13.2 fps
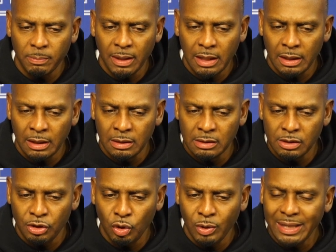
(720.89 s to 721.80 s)

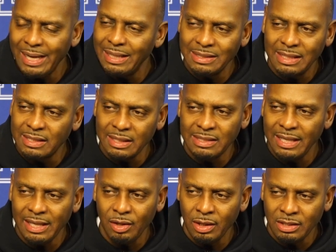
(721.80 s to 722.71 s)
because you can't just
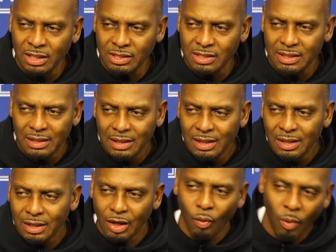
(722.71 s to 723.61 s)
continue to just
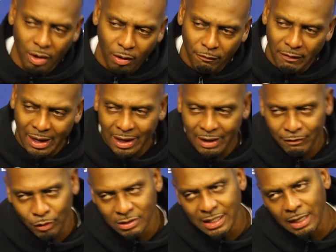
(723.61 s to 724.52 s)
go one on five
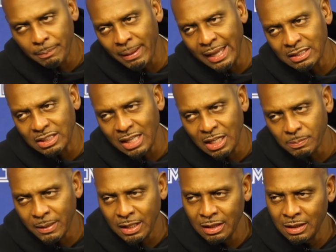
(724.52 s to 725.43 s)
or take bad shots
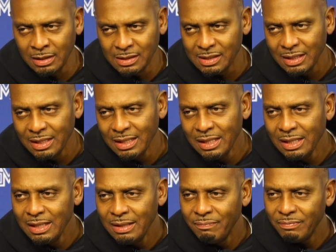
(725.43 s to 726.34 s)
because
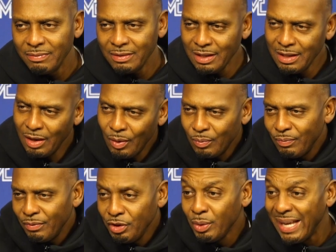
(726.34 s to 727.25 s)
you know
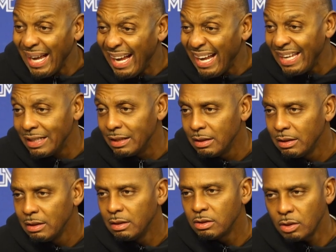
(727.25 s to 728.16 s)
you can
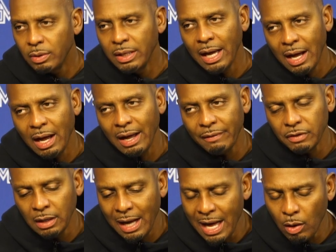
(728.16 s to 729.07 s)
so yeah, I'll have
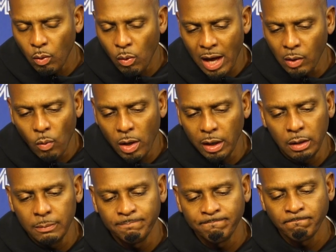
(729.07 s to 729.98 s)
to. I don't. I don't want
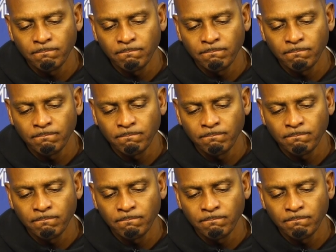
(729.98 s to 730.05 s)
to